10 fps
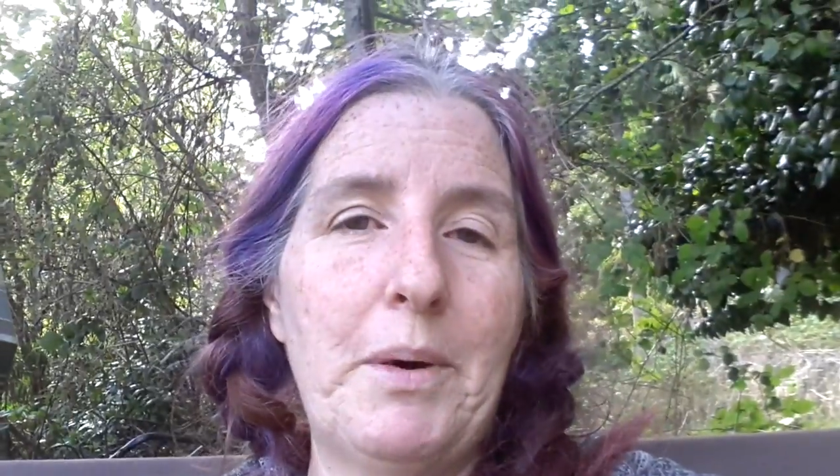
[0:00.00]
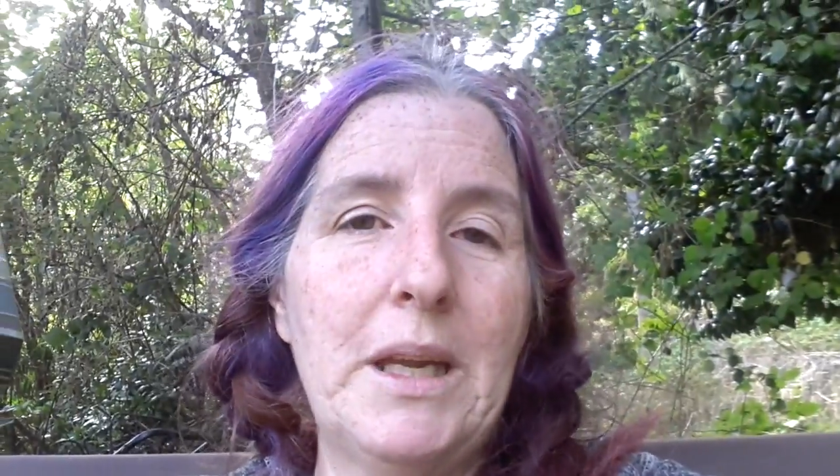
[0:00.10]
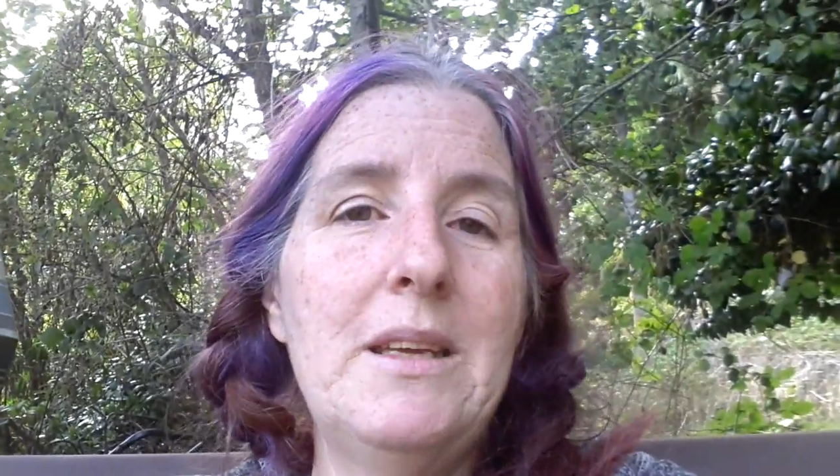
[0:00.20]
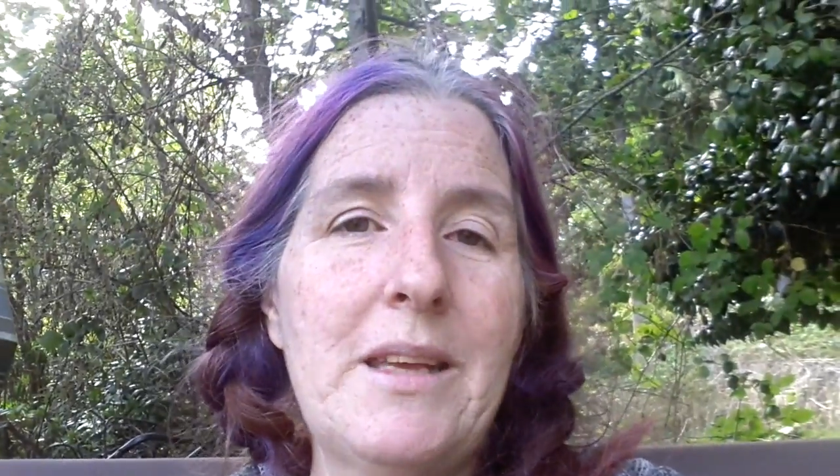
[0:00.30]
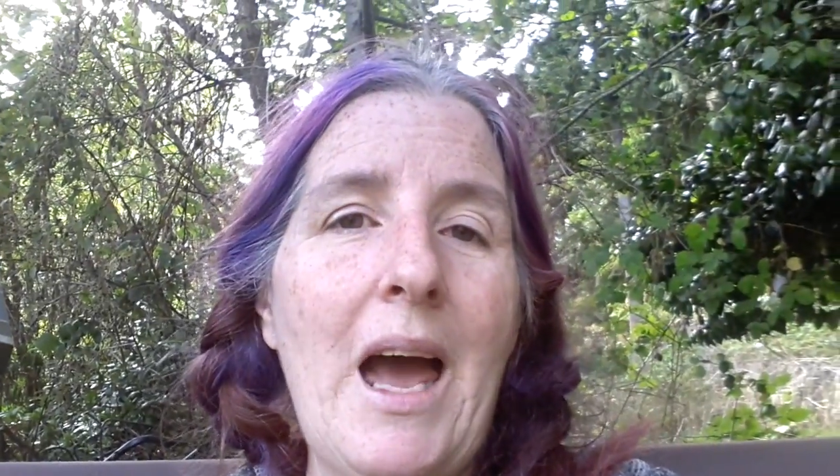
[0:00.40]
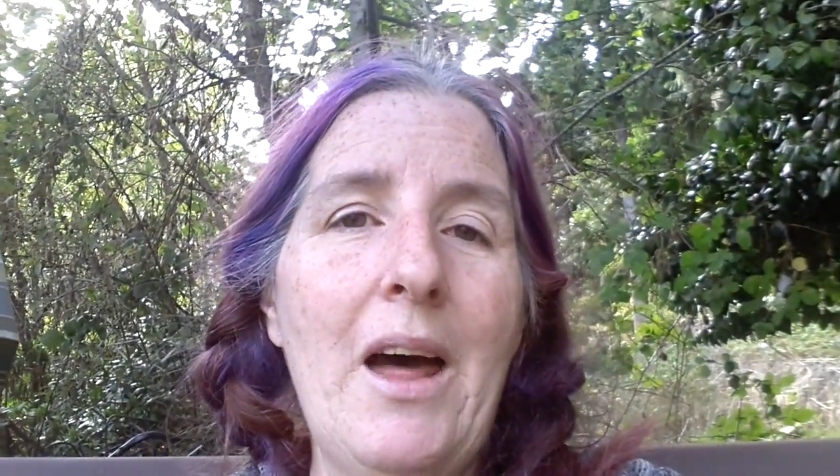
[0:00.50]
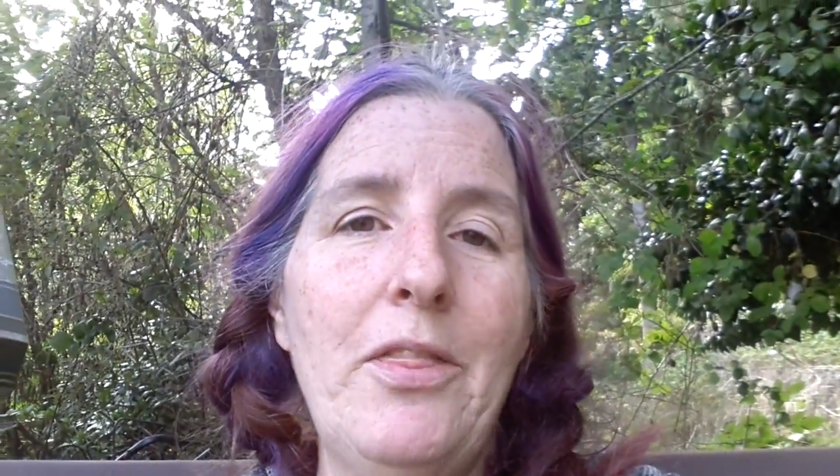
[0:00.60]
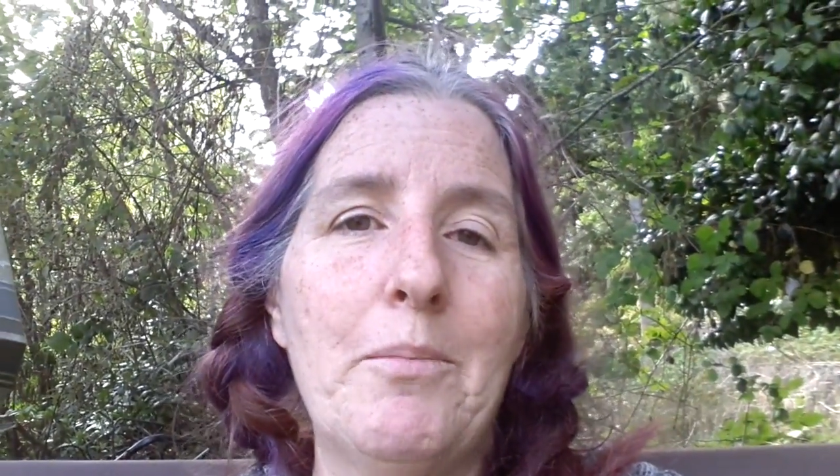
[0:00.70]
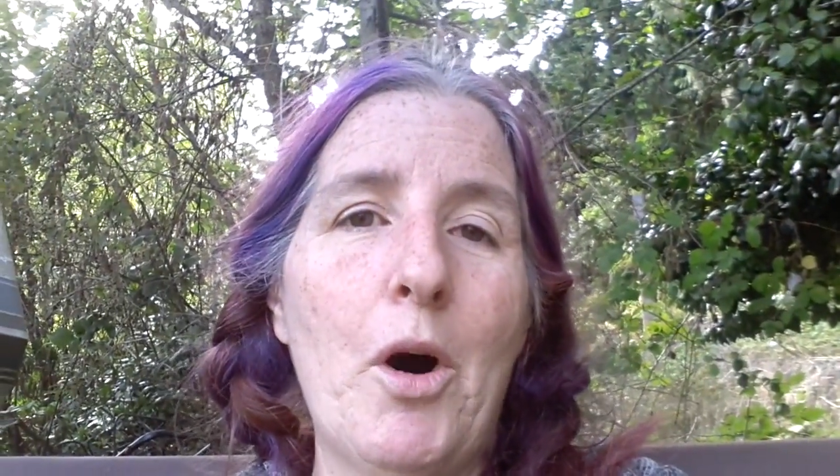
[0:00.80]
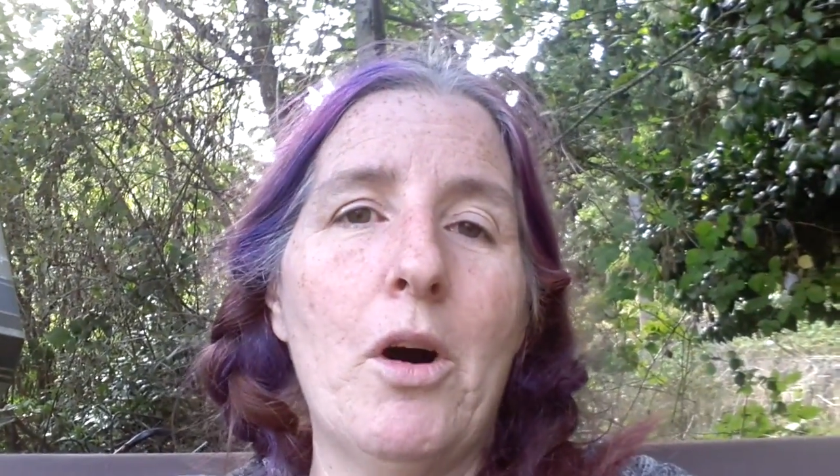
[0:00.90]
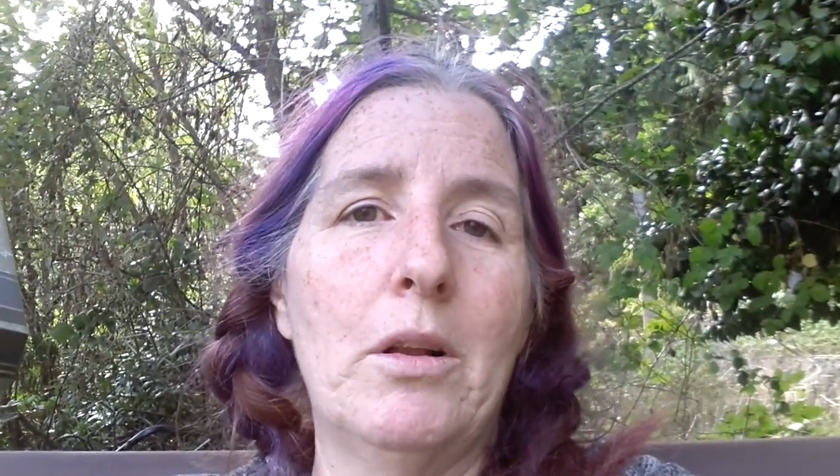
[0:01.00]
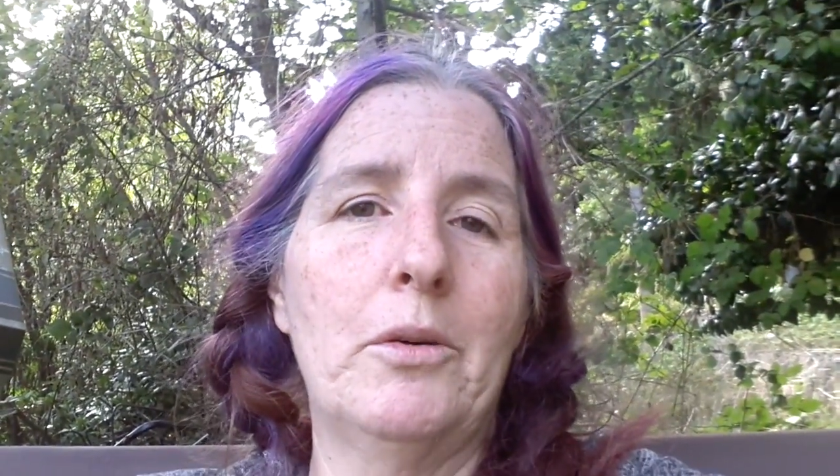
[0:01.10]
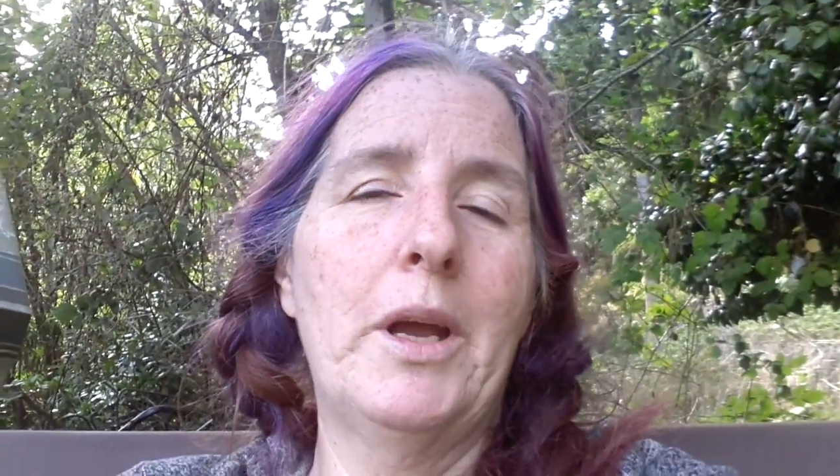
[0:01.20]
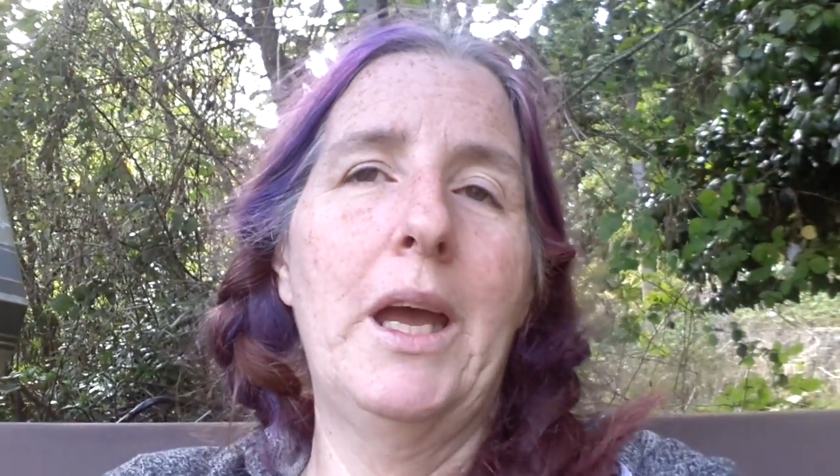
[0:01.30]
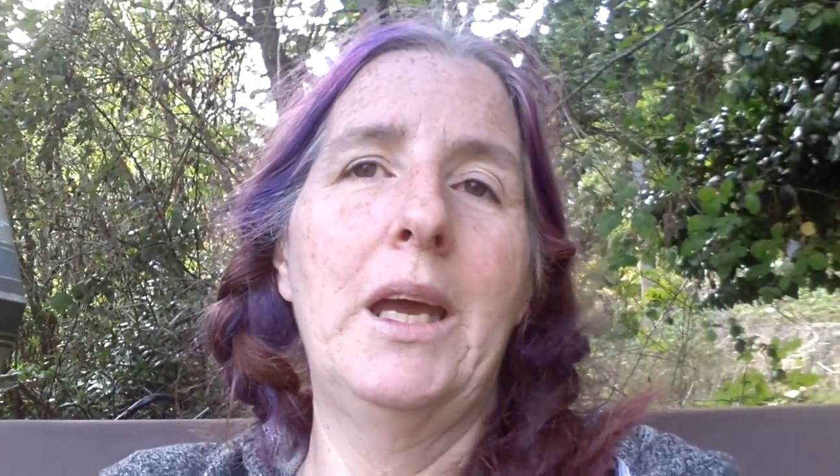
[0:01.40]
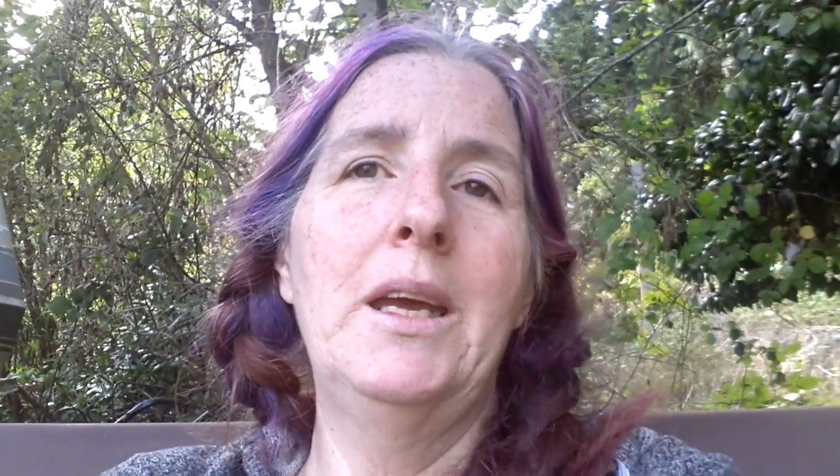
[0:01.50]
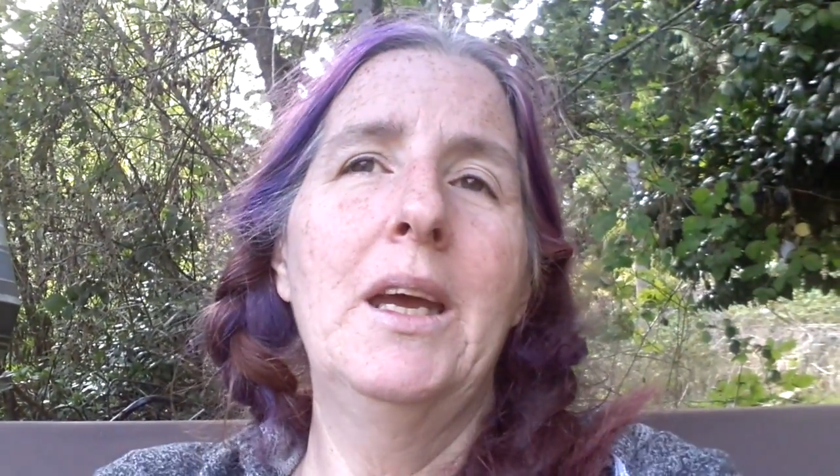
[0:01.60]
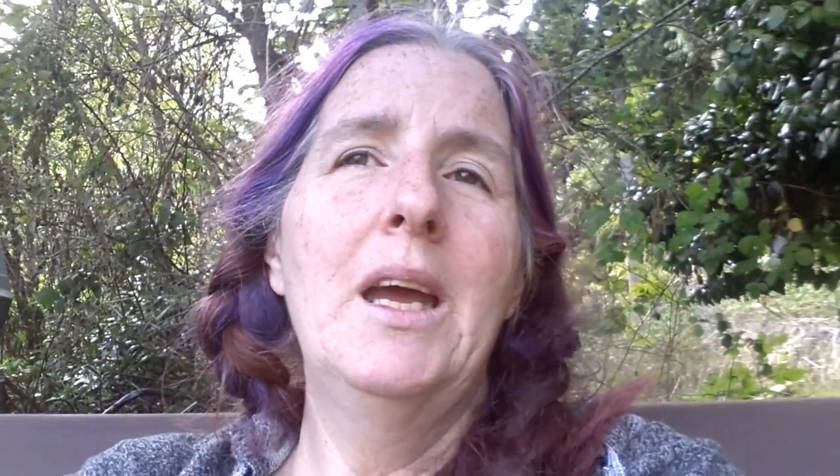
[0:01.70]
but he's had them all, okay?